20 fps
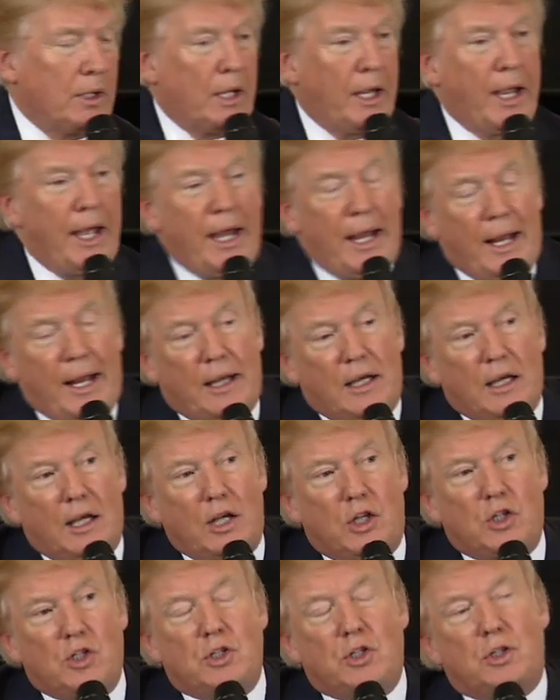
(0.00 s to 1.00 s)
And
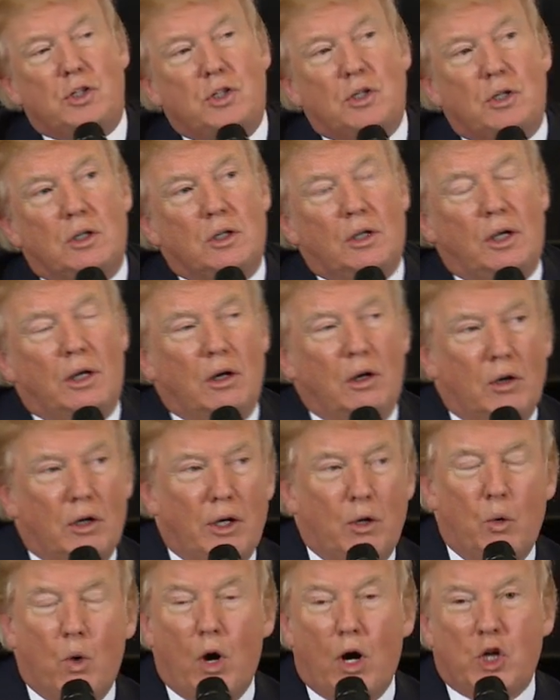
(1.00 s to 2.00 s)
it's, it
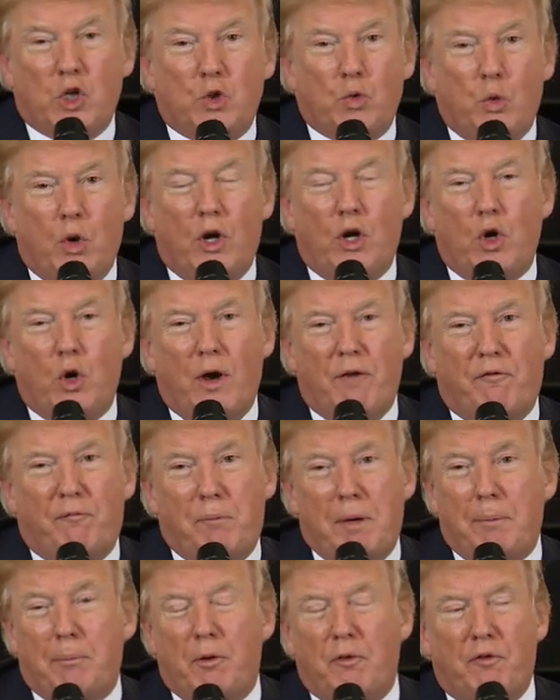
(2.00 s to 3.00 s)
only works where you have
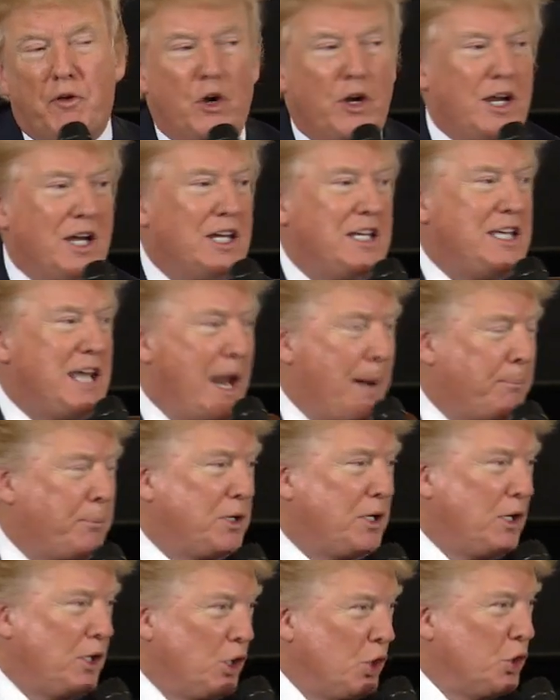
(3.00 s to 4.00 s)
people very
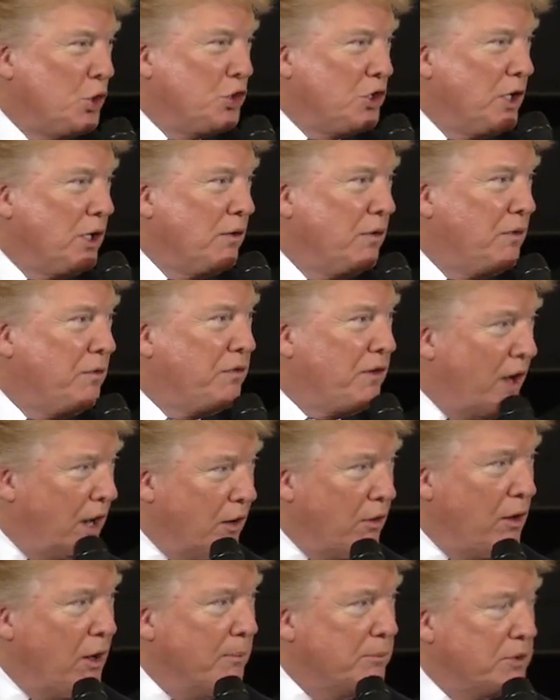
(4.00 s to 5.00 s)
adept at using
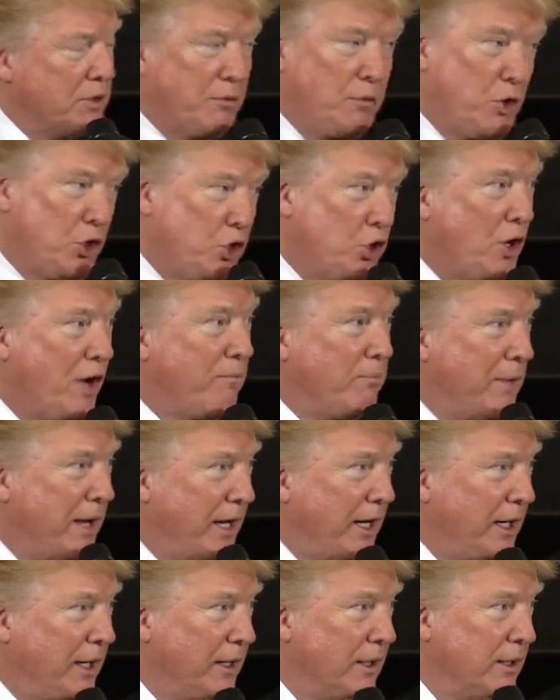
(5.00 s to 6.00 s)
firearms, of which you have
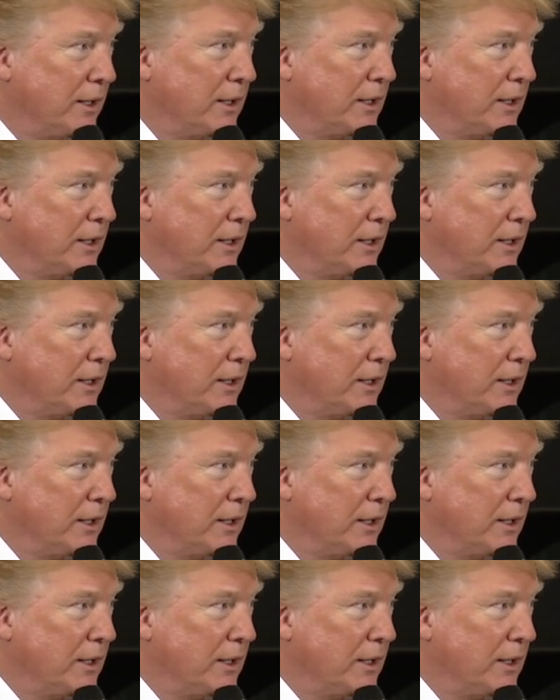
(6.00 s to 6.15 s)
many.